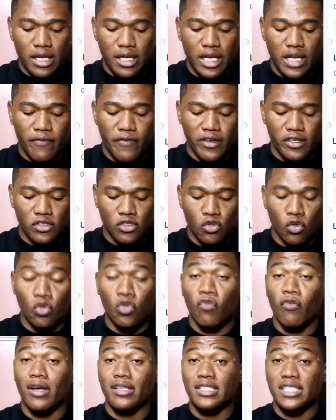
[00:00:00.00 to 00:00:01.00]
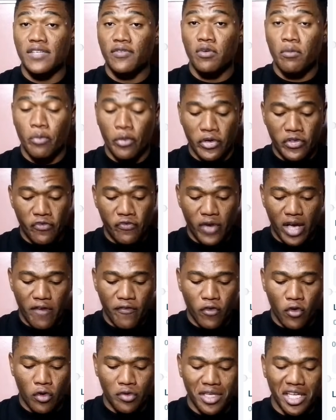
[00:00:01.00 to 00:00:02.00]
Livingstone over
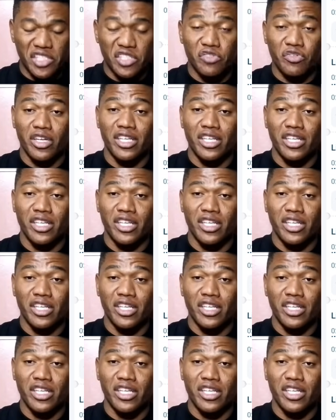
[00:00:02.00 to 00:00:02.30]
7.5 corners,